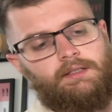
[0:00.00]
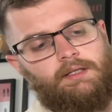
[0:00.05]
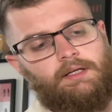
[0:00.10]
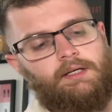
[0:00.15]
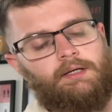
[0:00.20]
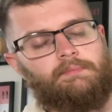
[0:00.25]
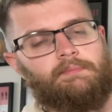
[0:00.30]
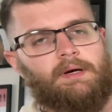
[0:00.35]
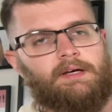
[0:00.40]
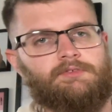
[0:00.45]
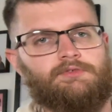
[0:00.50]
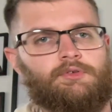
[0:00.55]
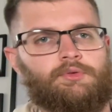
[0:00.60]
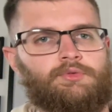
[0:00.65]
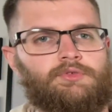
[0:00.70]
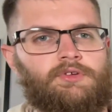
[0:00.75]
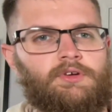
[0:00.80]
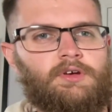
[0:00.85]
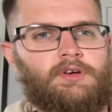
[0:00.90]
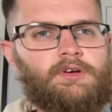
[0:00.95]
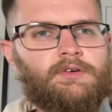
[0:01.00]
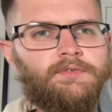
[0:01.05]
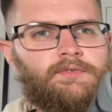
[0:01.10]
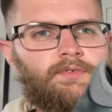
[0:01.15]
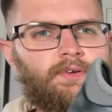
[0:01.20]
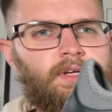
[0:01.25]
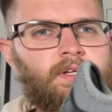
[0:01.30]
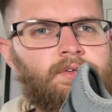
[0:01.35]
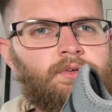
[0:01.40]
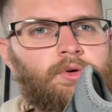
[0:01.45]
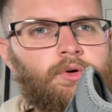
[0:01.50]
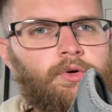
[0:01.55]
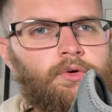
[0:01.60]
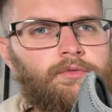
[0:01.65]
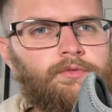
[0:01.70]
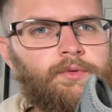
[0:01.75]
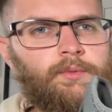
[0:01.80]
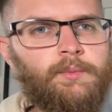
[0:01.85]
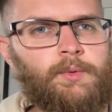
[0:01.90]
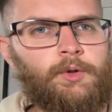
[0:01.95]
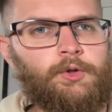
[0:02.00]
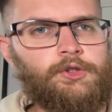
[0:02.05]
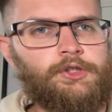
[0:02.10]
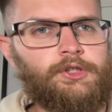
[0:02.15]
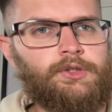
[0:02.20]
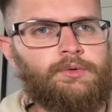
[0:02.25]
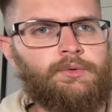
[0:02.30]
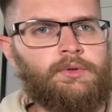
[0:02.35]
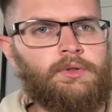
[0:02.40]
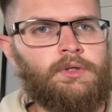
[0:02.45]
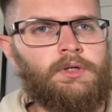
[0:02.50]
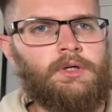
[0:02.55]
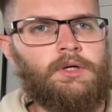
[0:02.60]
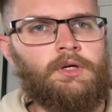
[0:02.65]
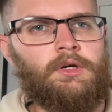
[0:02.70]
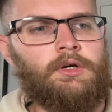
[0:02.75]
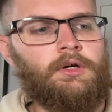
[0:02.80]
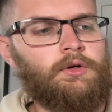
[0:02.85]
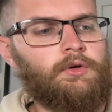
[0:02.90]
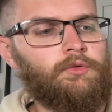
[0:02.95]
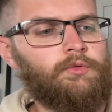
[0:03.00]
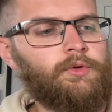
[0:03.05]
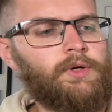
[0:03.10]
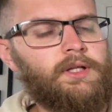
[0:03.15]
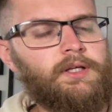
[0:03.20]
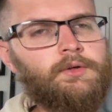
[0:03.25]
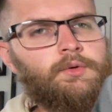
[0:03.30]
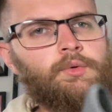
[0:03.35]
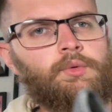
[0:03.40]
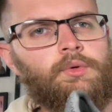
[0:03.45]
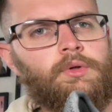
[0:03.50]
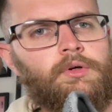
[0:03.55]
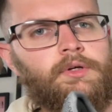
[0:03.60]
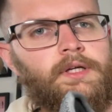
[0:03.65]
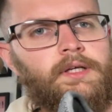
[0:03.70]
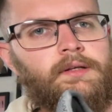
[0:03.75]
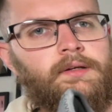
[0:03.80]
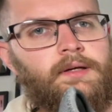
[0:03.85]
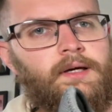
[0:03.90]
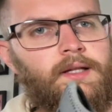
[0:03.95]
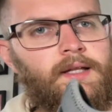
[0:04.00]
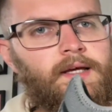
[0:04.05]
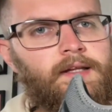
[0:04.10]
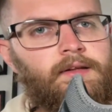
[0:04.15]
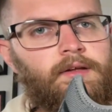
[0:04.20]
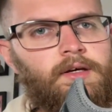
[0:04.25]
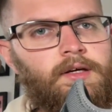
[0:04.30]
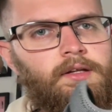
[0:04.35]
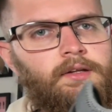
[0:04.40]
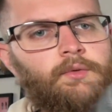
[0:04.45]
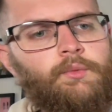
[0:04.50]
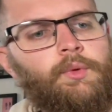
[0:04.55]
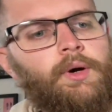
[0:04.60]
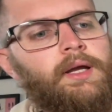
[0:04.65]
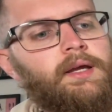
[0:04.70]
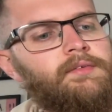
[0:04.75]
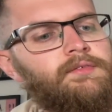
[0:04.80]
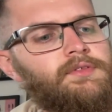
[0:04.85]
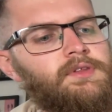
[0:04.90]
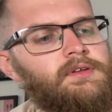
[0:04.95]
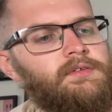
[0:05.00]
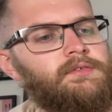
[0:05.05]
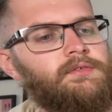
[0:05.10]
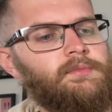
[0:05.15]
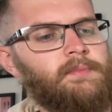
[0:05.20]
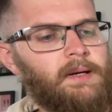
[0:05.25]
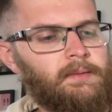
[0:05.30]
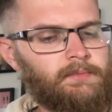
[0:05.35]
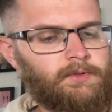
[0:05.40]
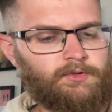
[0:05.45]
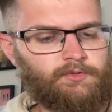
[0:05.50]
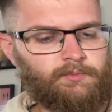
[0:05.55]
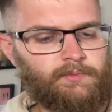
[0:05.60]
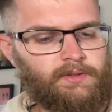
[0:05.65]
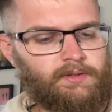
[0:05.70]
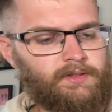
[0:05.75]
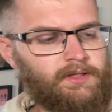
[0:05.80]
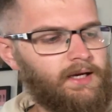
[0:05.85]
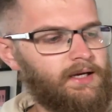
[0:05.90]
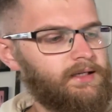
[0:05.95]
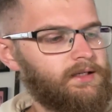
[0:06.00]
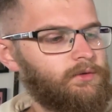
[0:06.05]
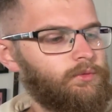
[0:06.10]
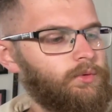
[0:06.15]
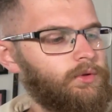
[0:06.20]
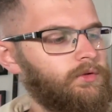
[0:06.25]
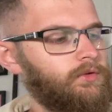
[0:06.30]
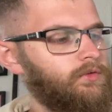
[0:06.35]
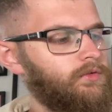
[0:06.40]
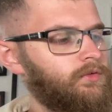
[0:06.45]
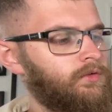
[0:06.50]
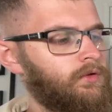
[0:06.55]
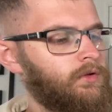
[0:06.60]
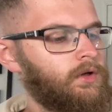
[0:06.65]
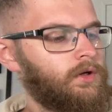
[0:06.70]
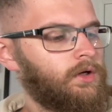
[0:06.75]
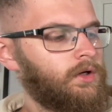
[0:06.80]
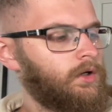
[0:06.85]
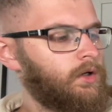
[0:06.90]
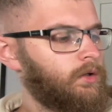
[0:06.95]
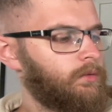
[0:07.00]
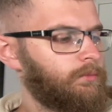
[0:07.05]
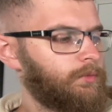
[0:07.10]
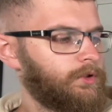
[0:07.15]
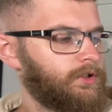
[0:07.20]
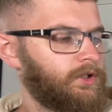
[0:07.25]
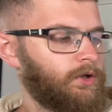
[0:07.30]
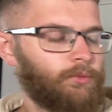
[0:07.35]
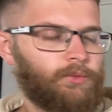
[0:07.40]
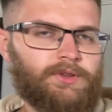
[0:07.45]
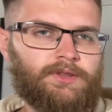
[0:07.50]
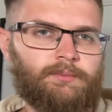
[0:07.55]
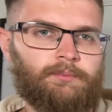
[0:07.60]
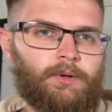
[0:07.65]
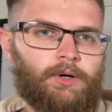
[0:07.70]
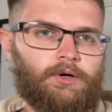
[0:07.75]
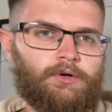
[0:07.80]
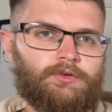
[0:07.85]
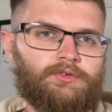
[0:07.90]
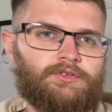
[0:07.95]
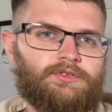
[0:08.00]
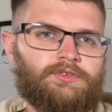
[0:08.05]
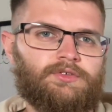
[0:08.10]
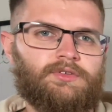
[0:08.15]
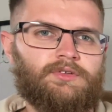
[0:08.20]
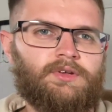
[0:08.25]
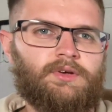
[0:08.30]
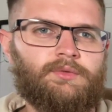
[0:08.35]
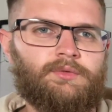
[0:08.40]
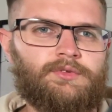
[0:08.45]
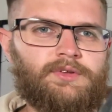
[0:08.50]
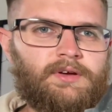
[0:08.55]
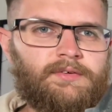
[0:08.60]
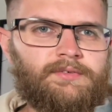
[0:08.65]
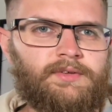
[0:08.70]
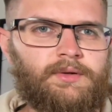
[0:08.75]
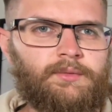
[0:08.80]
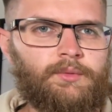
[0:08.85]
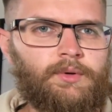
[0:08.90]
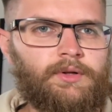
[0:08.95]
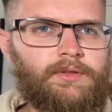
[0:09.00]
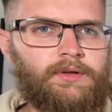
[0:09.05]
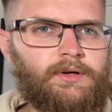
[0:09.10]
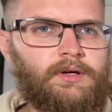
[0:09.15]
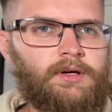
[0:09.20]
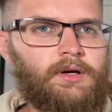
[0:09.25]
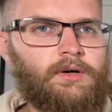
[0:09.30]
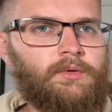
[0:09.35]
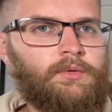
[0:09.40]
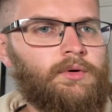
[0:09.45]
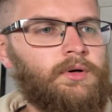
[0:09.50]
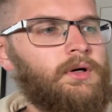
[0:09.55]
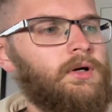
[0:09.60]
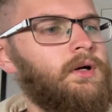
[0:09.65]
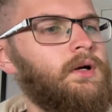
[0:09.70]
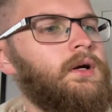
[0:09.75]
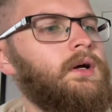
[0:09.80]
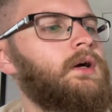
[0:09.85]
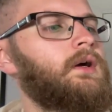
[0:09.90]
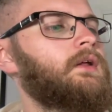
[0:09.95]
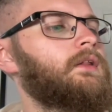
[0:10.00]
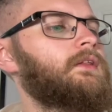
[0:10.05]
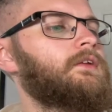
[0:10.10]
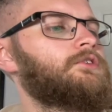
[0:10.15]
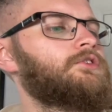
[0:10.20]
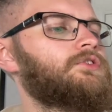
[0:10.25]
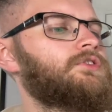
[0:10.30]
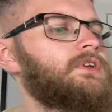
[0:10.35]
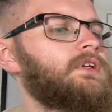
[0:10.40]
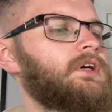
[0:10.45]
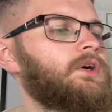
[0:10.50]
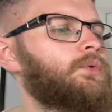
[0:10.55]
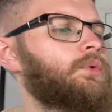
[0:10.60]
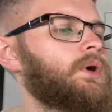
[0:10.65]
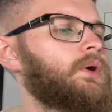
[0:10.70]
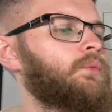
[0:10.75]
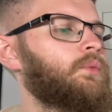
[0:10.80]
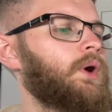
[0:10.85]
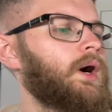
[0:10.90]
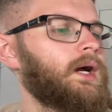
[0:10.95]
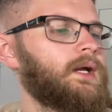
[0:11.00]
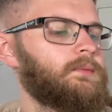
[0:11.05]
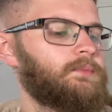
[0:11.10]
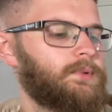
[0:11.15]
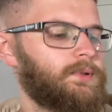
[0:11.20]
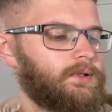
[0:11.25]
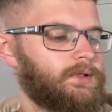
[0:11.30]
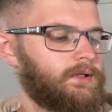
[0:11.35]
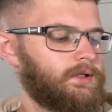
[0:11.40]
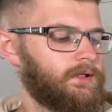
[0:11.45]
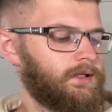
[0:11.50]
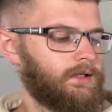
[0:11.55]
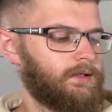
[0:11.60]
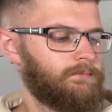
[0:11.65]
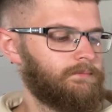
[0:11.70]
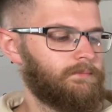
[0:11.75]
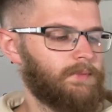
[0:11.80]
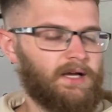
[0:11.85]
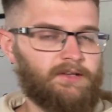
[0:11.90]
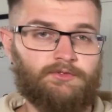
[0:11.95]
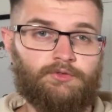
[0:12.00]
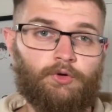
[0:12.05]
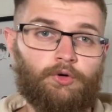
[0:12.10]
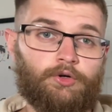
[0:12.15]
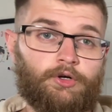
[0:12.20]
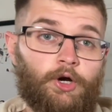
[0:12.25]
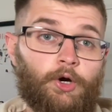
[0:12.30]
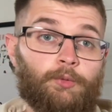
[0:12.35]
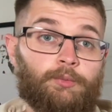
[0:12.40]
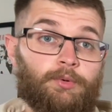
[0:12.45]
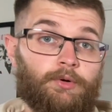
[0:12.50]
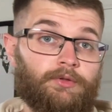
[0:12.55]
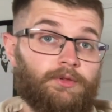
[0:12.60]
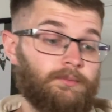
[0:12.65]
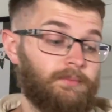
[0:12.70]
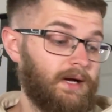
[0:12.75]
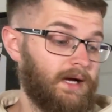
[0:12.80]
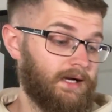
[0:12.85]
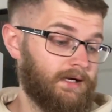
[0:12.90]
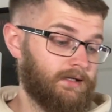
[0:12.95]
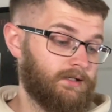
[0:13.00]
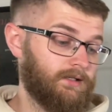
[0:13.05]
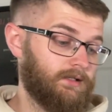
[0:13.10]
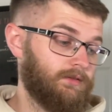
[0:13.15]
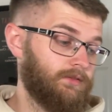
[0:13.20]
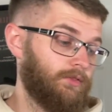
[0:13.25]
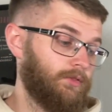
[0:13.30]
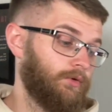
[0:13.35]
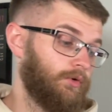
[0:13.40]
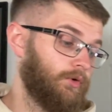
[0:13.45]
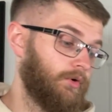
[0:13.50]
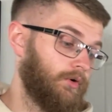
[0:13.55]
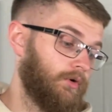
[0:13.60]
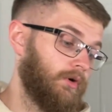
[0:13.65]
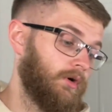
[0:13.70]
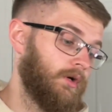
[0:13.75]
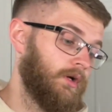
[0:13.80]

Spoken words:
AstroTurf indoor football shoe. Really cool looking. I like the waves. They remind me of some of the Nike ones. But you know, with the box, it was definitely worth a go. They just need a quick wipe. I saw Copa on the back and thought,